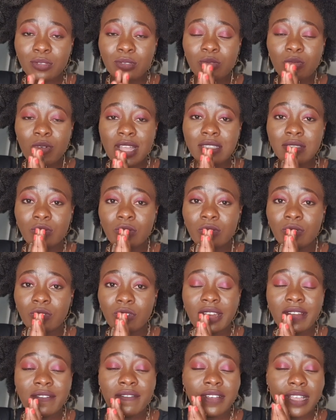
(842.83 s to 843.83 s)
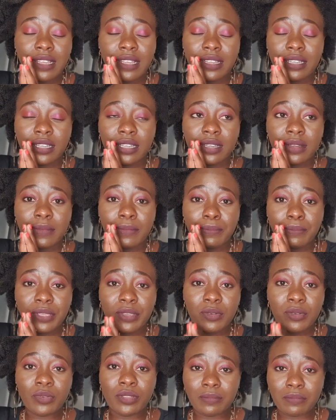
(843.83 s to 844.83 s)
words will forever be
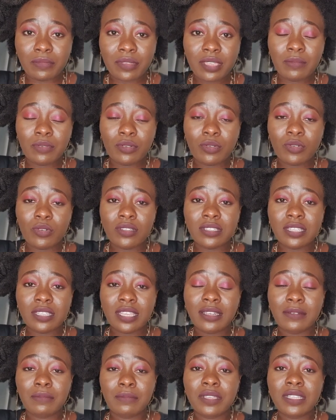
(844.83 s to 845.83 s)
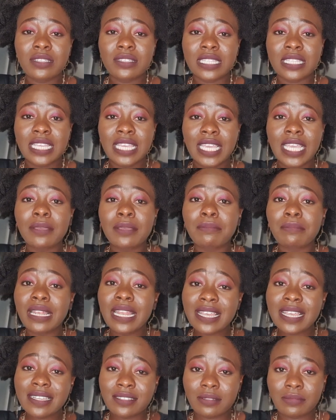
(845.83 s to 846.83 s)
with me, because it means he
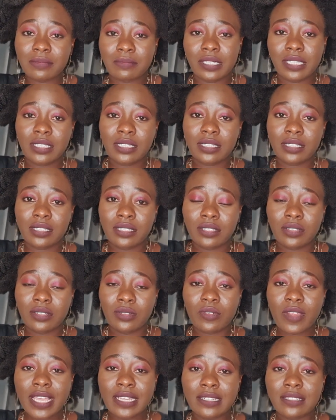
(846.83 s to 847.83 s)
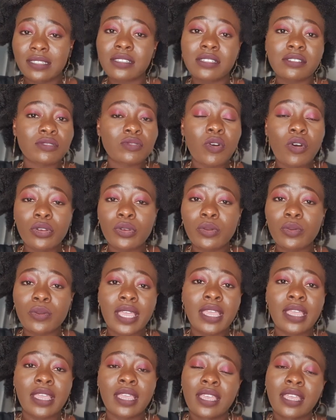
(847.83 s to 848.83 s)
blessed me. All right, in his own
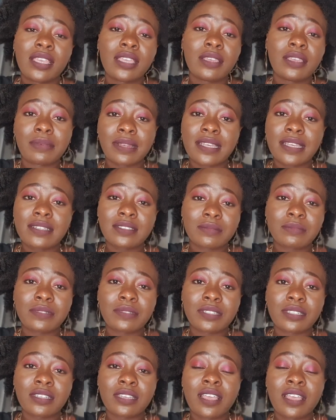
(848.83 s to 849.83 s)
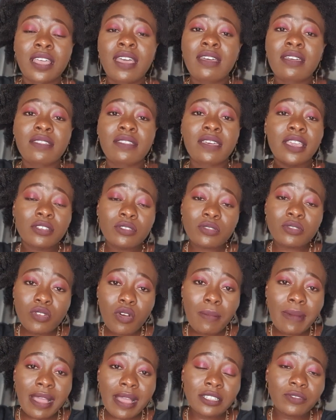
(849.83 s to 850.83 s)
way, he blessed me. Thank you so
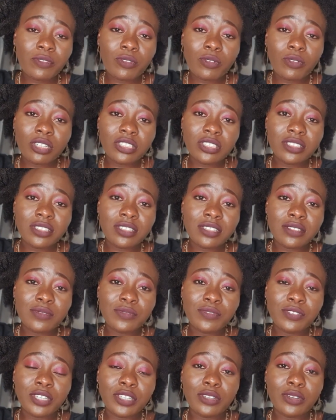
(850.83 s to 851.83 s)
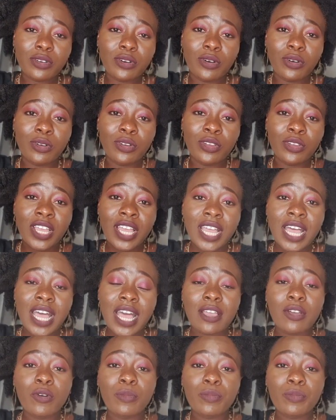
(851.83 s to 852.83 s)
much for watching this video.
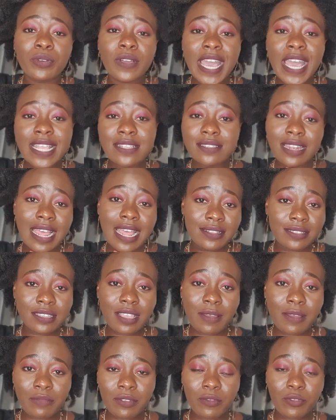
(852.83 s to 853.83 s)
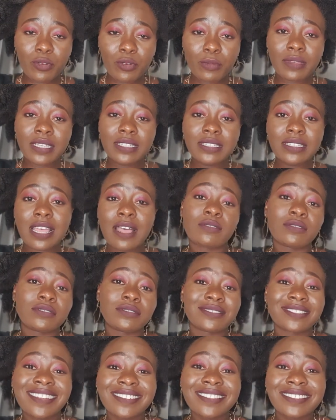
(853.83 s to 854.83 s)
I hope you guys learned something from it. I was
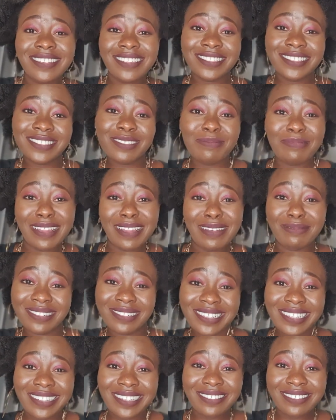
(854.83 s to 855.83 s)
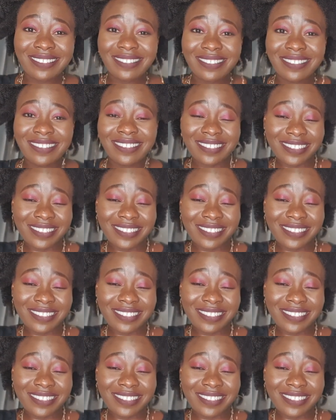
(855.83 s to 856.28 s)
not just blubbering as